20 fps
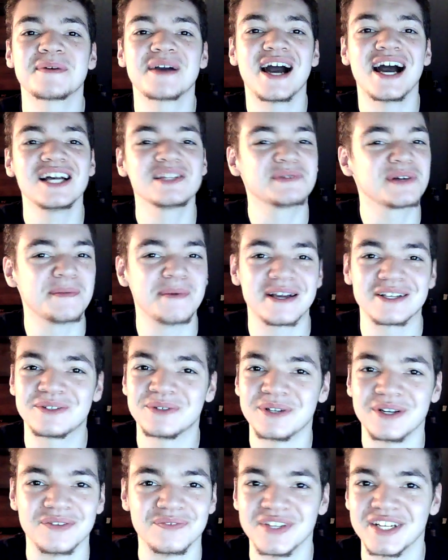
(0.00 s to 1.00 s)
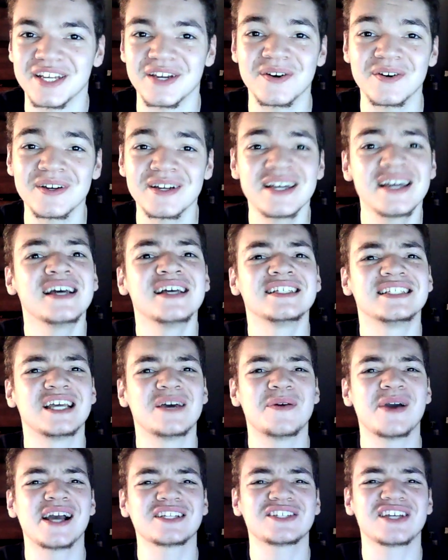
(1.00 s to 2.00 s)
guys? Welcome back to another video.
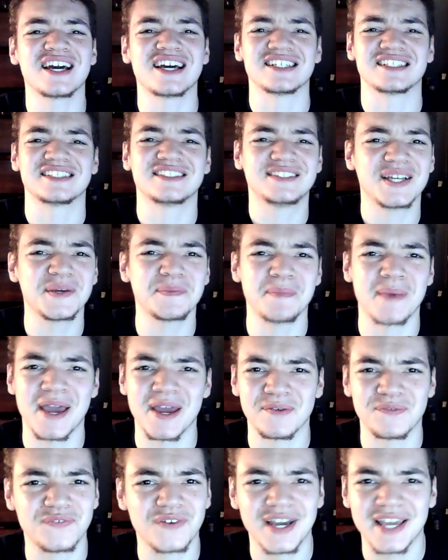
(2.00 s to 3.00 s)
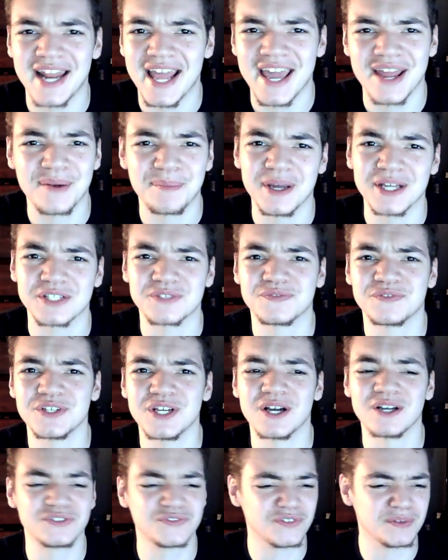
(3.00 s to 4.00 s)
Today we actually got a stick man fight animation for
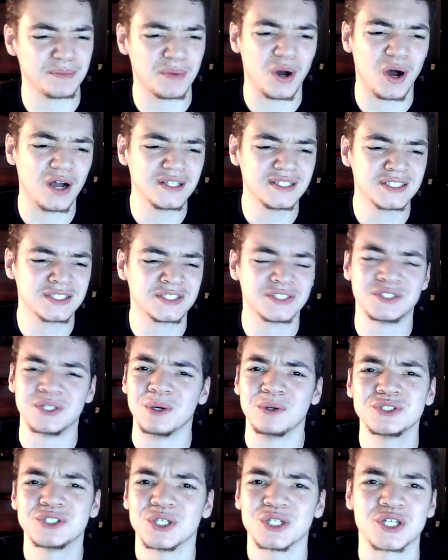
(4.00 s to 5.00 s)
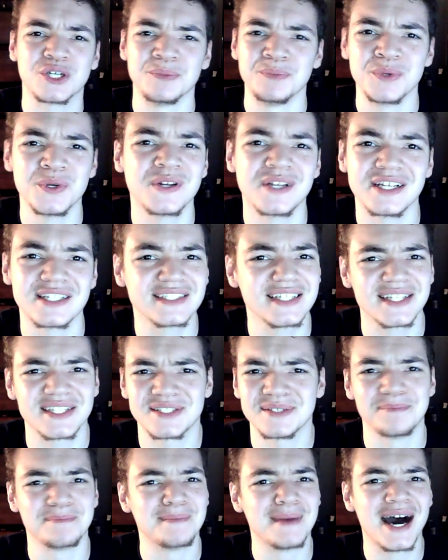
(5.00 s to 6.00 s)
y'all. It's from Hyun's Dojo Community. It's like
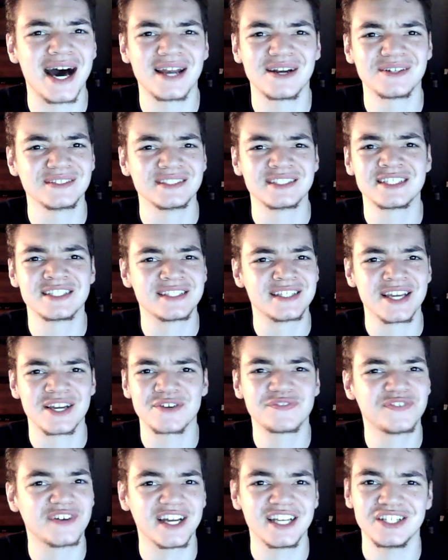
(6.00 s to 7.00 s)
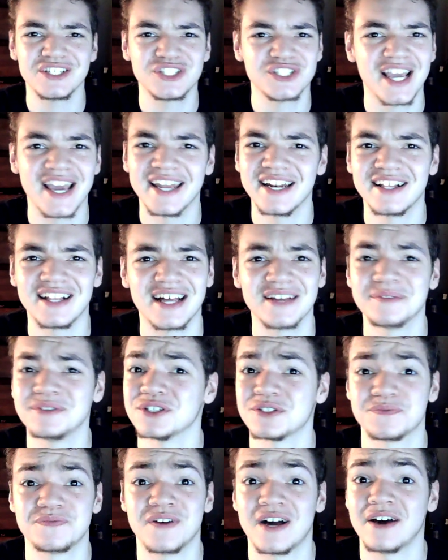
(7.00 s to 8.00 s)
some modern stick fight channel. I've
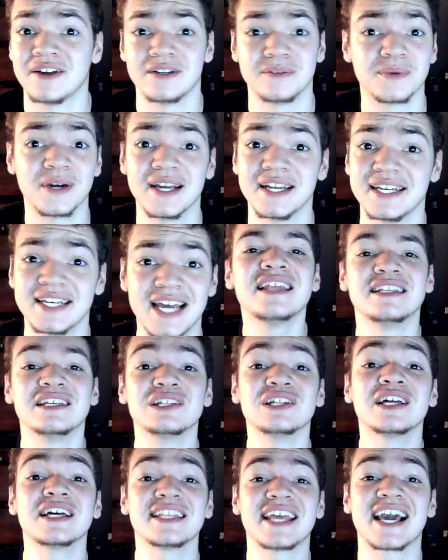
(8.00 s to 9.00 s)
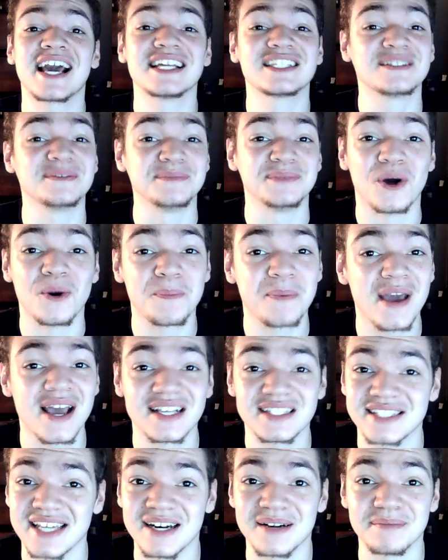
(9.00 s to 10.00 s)
just found them right now. It looks like they got some dope
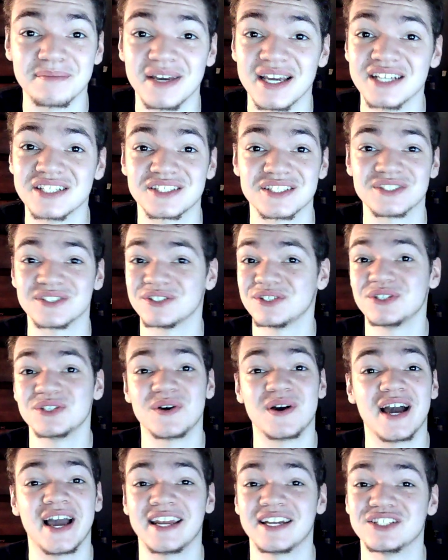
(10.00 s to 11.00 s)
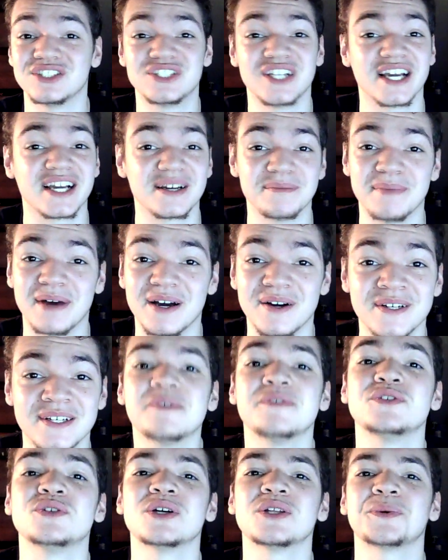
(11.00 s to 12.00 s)
ass animation, so you know I had to check them out.
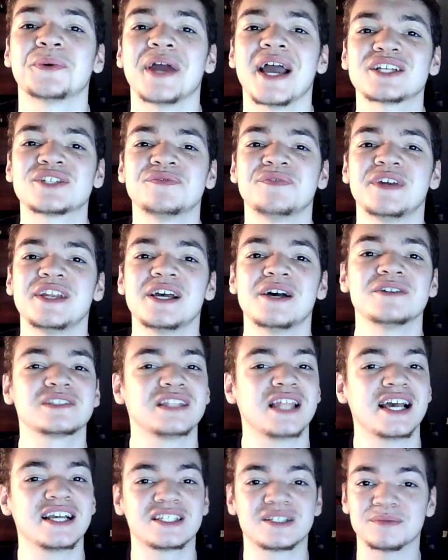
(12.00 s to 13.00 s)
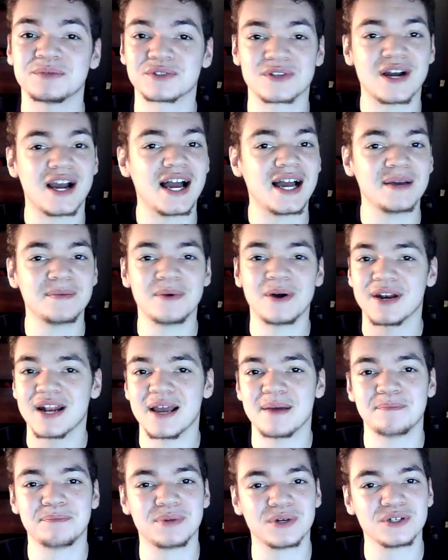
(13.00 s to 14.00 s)
Enjoy the reaction videos, like, subscribe, all
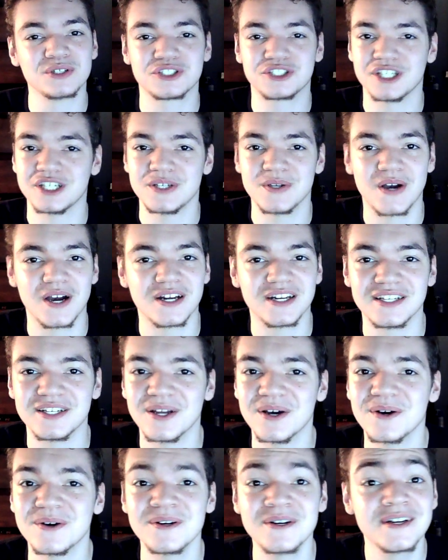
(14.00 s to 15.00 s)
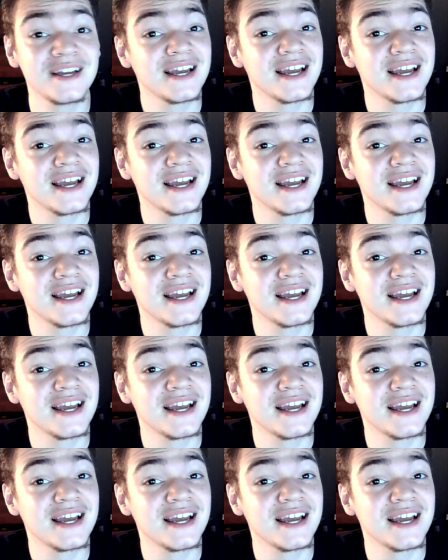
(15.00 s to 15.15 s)
that bullshit you already know.